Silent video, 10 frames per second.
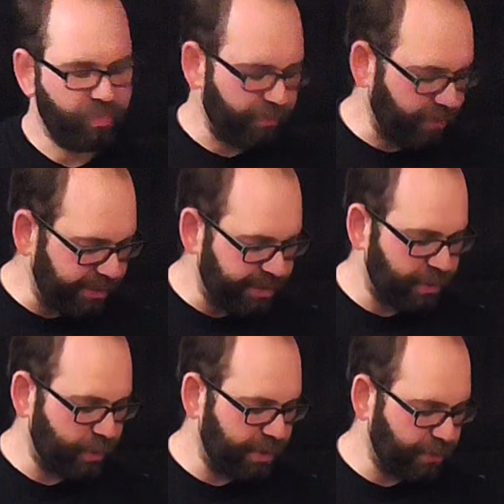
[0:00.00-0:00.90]
Very
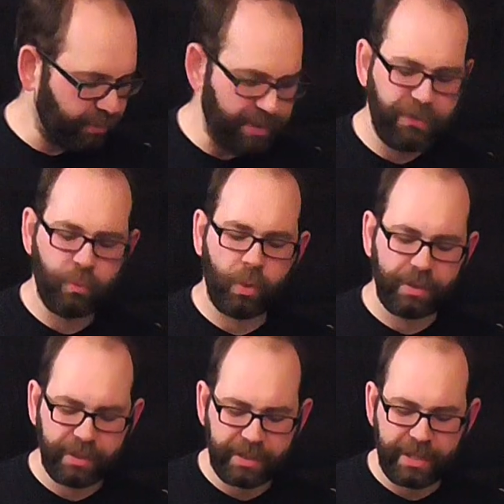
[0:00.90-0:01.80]
situational, but if you
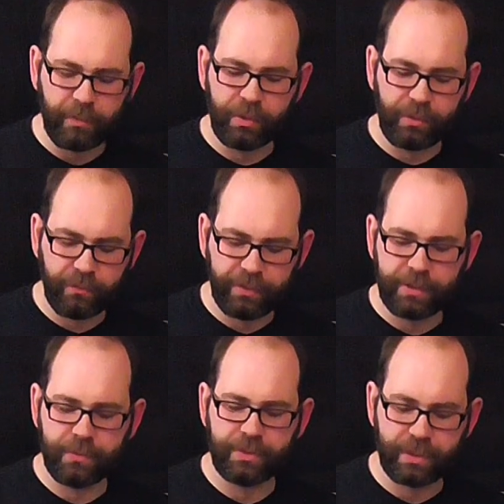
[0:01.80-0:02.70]
wanted to get one of your
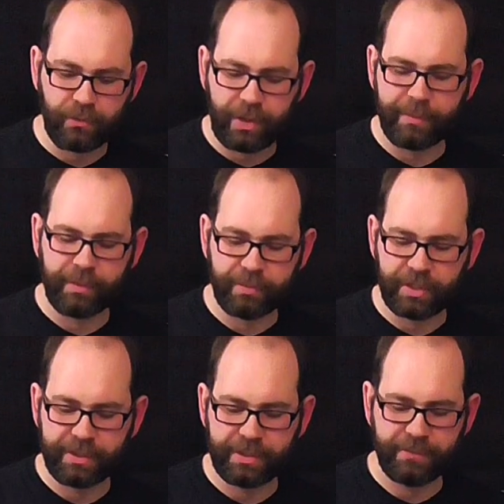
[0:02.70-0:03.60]
vehicles to grab an
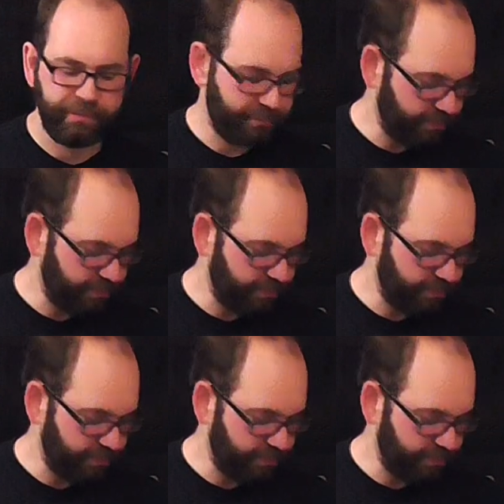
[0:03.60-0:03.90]
objective,